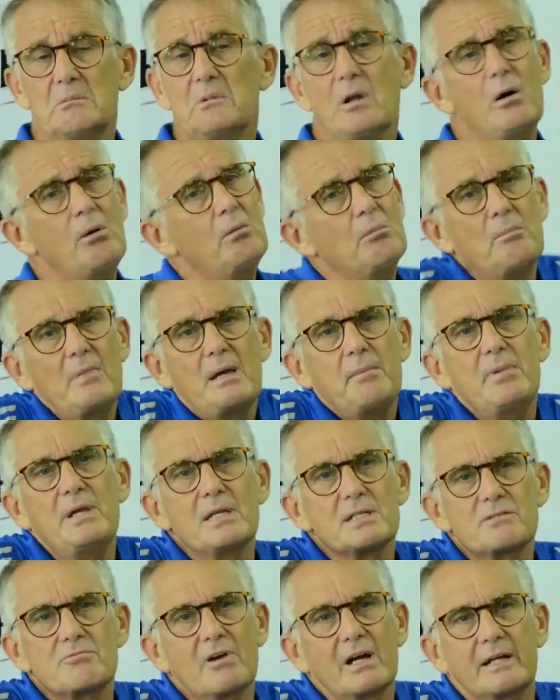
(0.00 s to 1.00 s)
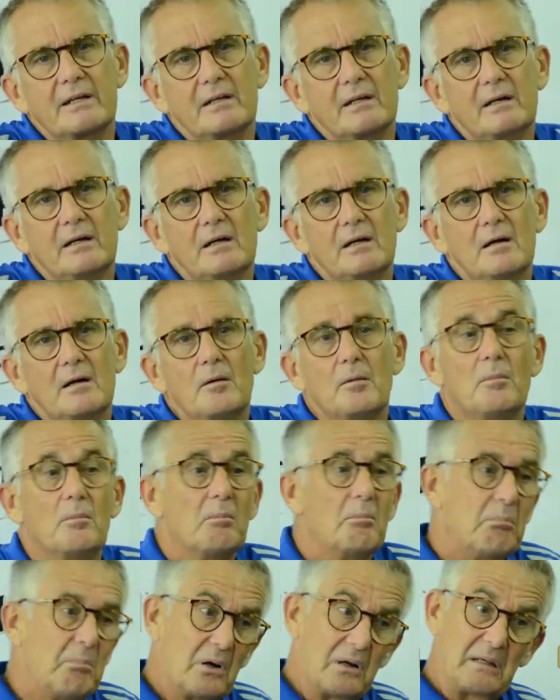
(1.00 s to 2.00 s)
Well, maybe he's right.
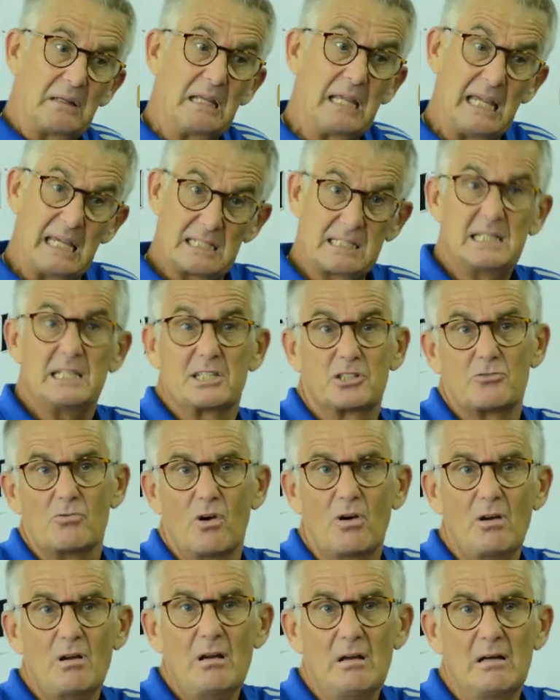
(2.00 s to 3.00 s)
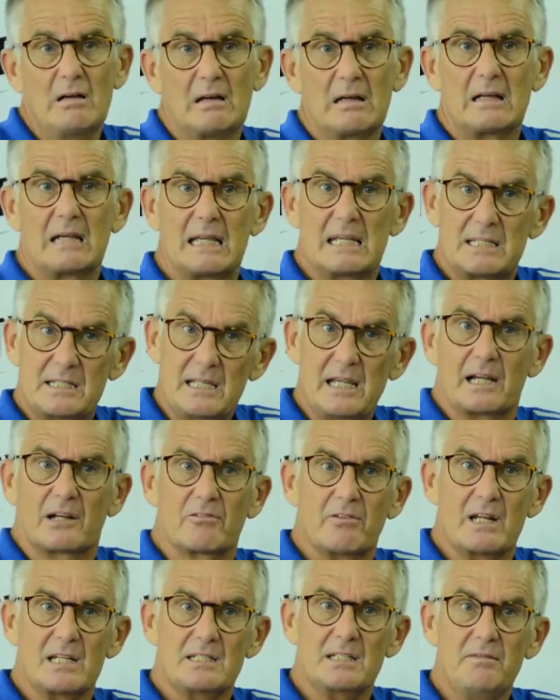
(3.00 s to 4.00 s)
But is he strong? Is he
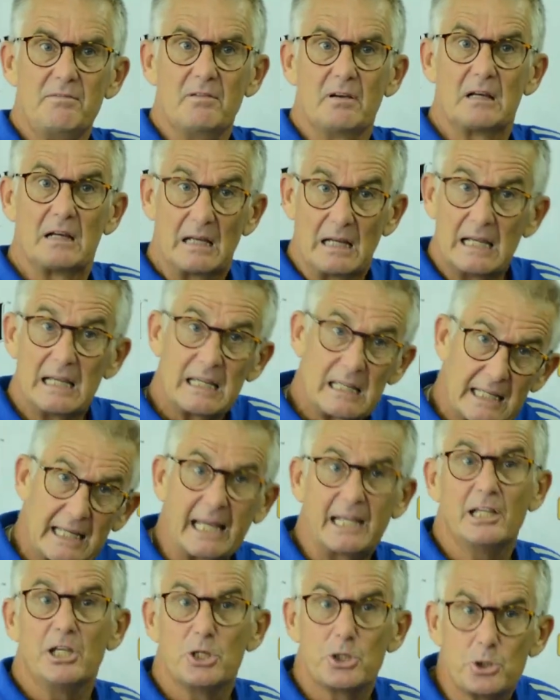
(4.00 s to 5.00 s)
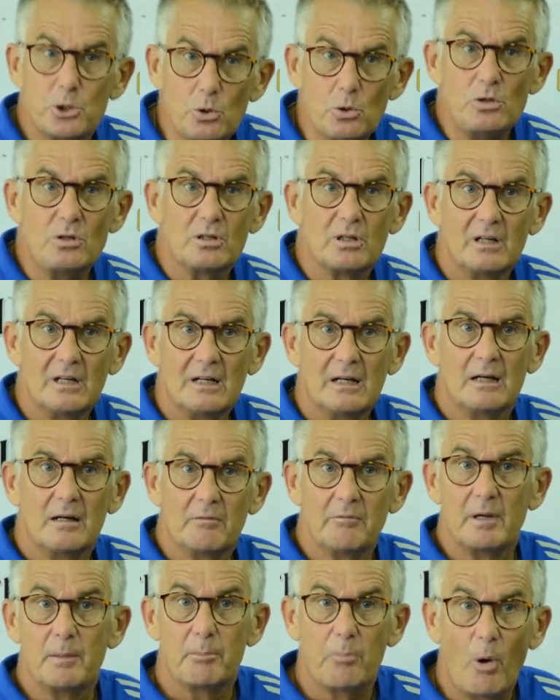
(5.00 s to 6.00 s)
aggressive? Can he shoot
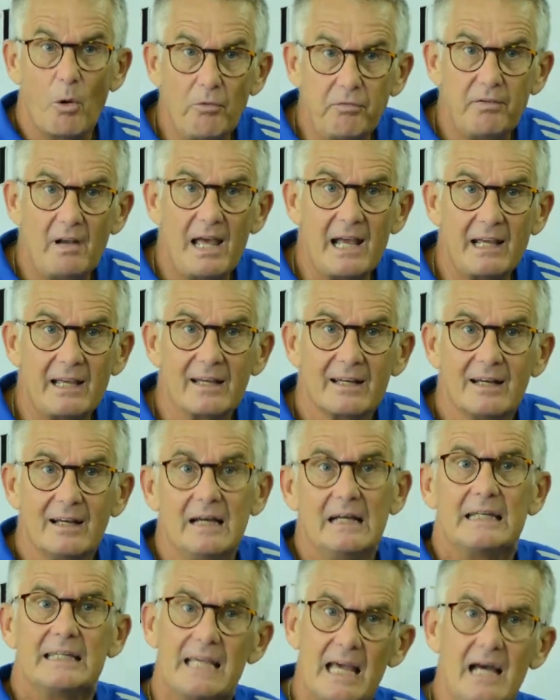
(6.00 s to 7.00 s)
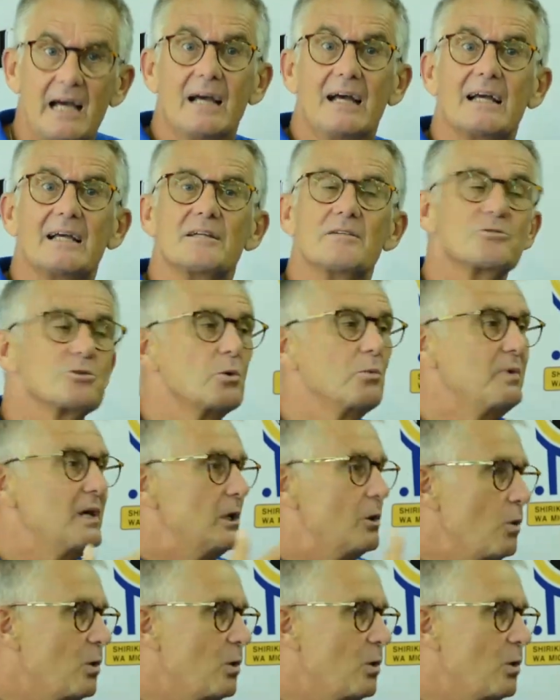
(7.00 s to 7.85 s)
with both legs? Yeah. So we're